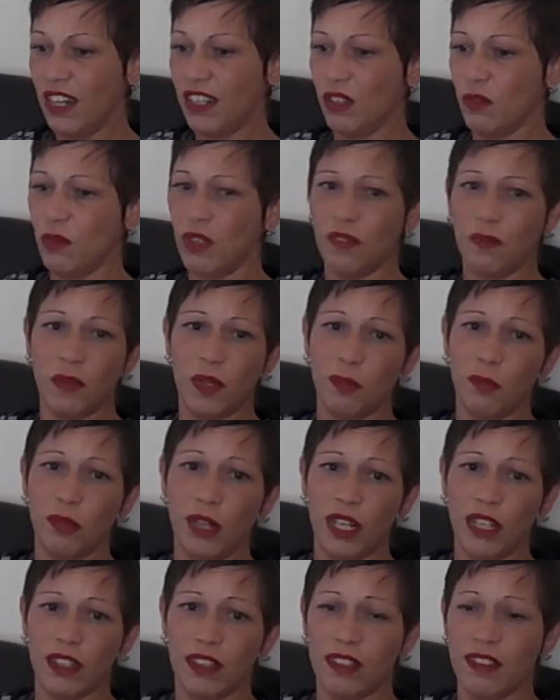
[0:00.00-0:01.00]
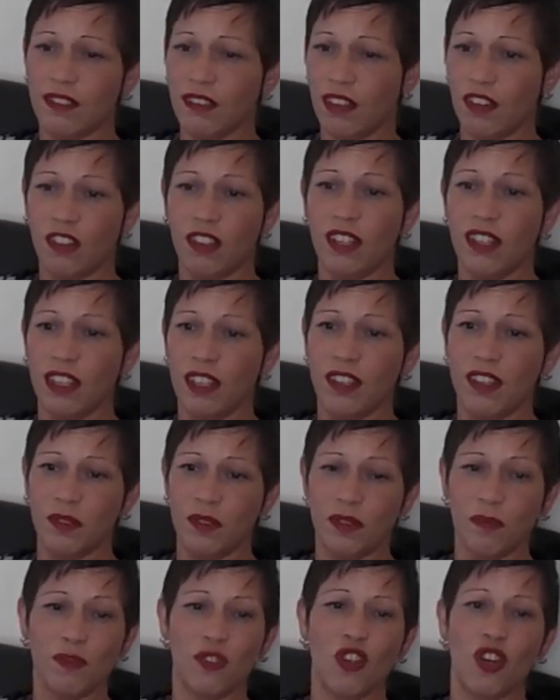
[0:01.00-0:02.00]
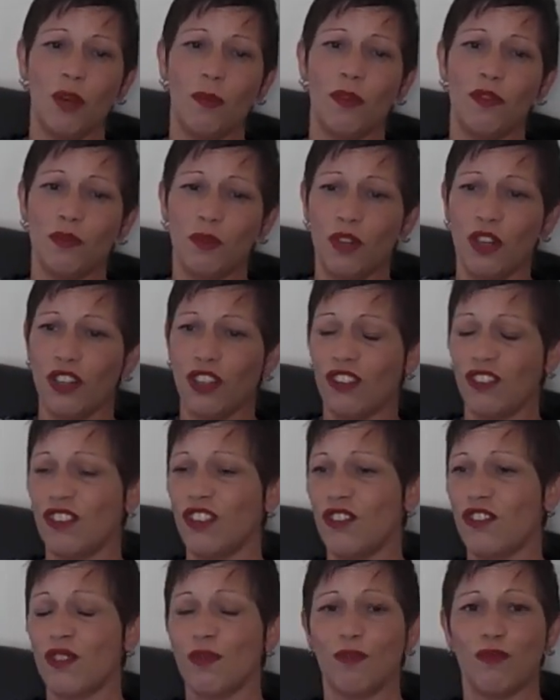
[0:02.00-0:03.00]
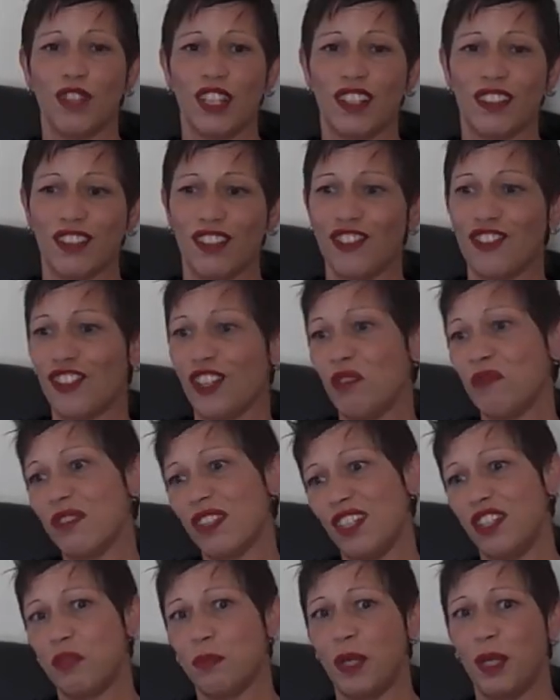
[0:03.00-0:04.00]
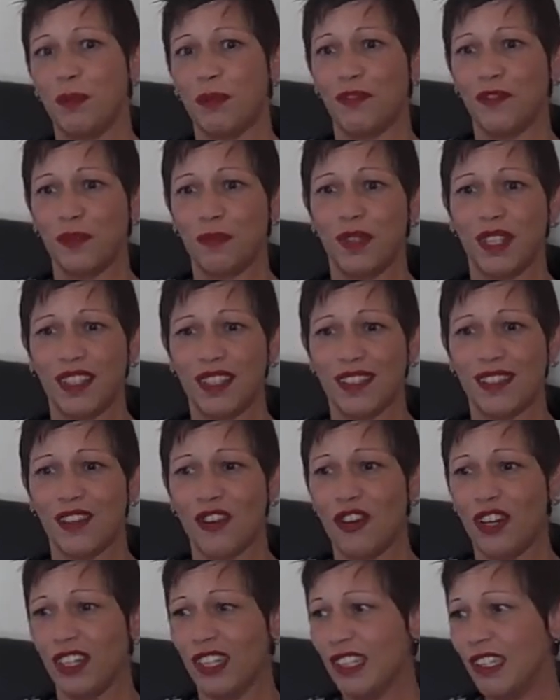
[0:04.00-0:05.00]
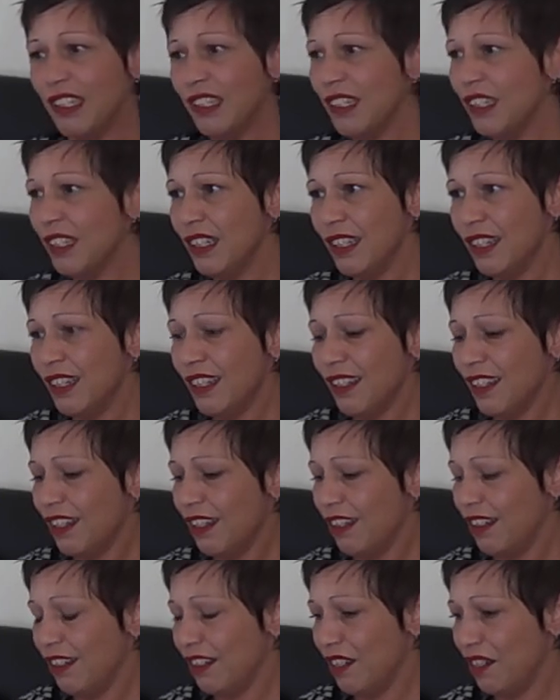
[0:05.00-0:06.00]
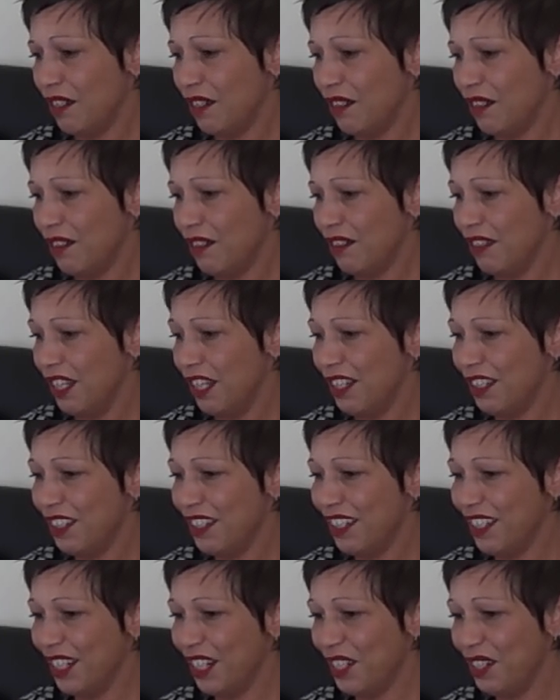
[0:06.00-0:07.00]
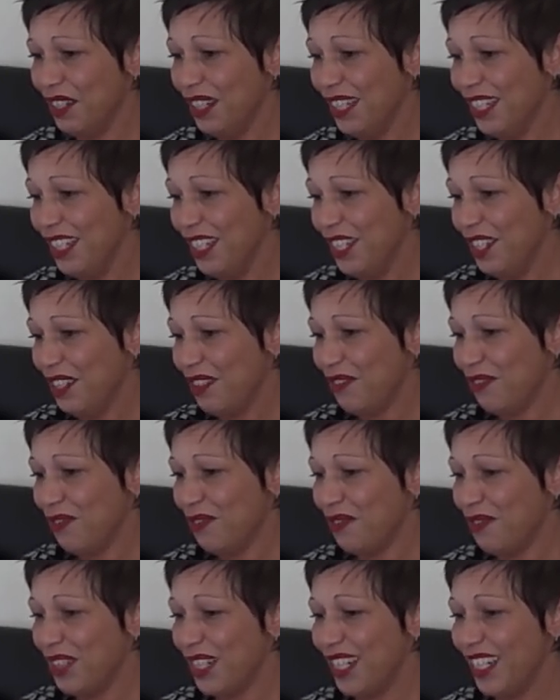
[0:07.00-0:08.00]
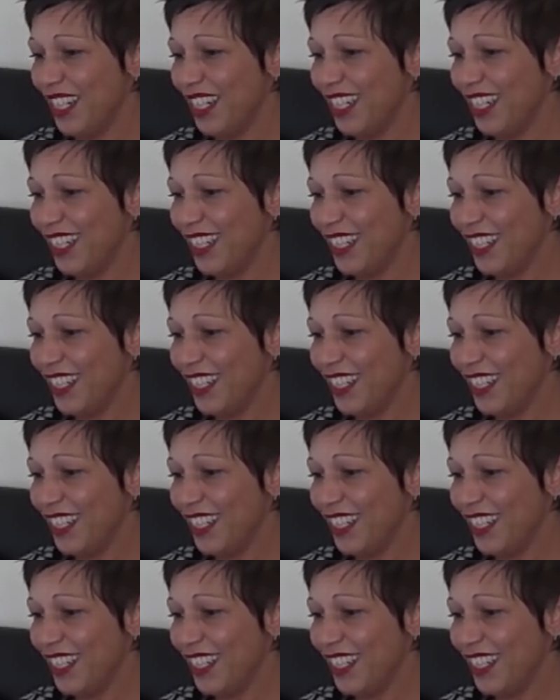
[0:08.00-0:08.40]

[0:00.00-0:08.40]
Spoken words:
it will give me a break. At least I can get some time off work. I could do some research and I'll teach people from the inside. And, you know, really,